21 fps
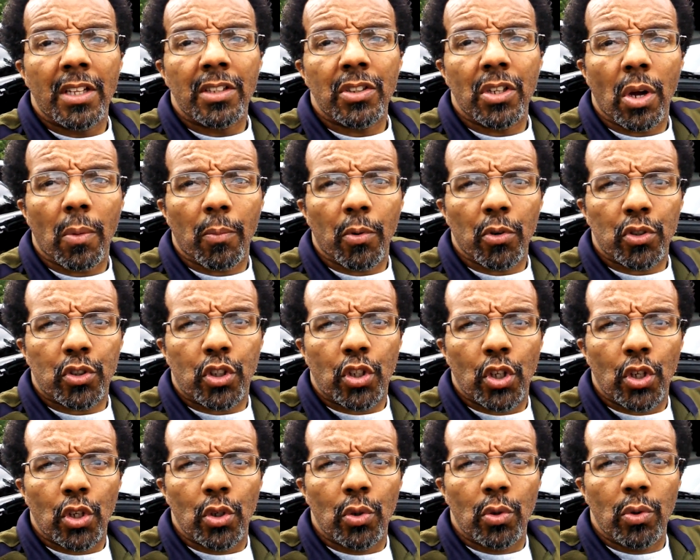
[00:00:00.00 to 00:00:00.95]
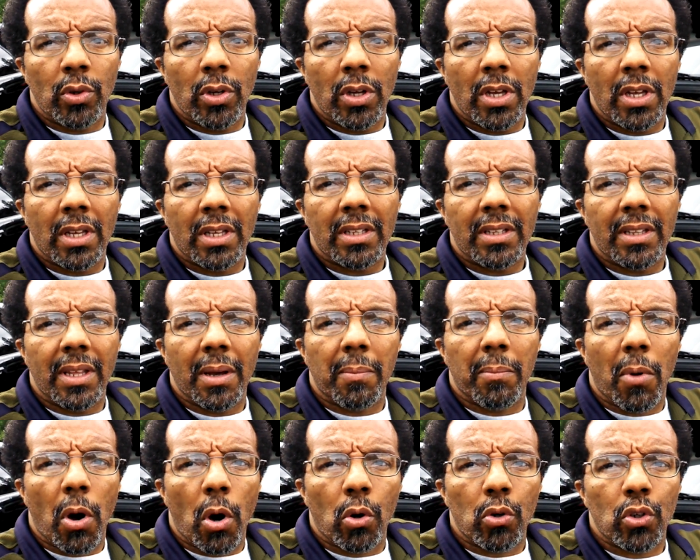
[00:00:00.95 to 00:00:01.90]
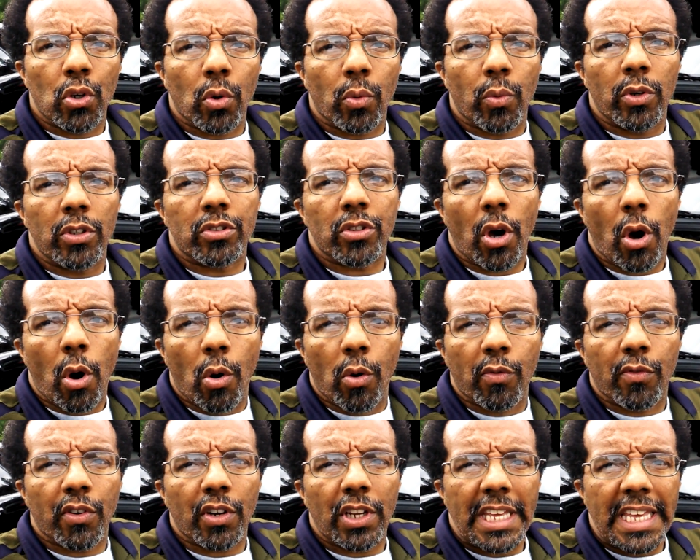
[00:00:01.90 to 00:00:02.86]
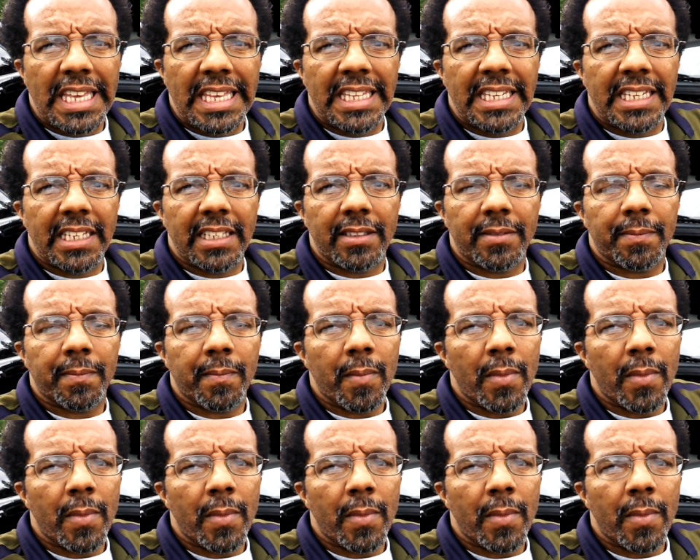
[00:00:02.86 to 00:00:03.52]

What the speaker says: Number two, the motor was overheated.